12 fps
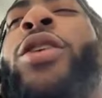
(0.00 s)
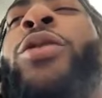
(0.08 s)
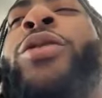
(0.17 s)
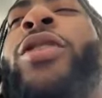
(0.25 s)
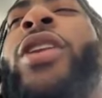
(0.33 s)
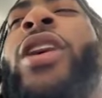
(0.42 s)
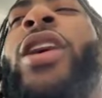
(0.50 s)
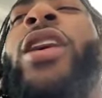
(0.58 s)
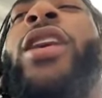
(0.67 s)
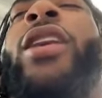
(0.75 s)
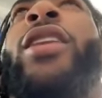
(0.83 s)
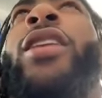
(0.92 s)
know, it was
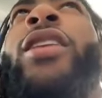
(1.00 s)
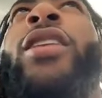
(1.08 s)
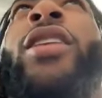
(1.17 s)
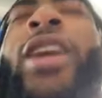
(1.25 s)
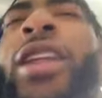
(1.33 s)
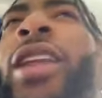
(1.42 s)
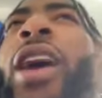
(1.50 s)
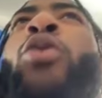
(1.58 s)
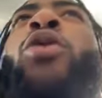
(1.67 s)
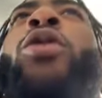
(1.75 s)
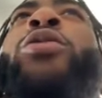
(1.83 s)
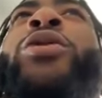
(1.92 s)
getting that
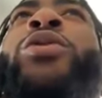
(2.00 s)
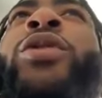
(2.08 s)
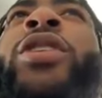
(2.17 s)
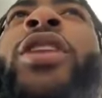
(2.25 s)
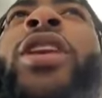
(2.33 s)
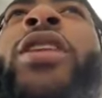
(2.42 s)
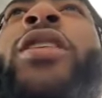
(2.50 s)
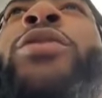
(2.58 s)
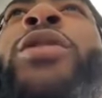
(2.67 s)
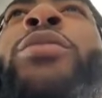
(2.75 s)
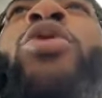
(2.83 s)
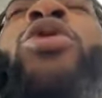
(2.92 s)
award was really like it
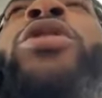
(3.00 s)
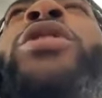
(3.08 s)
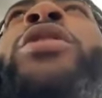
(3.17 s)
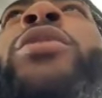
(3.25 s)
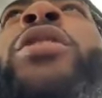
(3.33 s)
was important to